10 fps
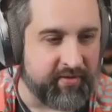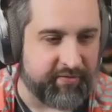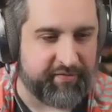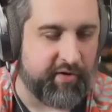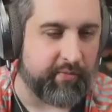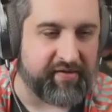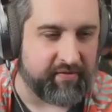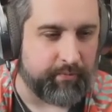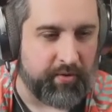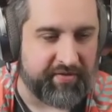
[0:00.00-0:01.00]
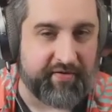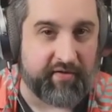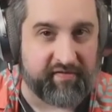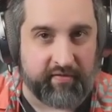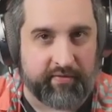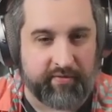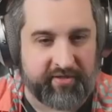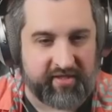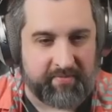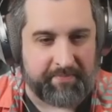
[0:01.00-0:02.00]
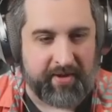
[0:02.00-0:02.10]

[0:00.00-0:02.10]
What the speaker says: There's no reason 1-star Silco needed to be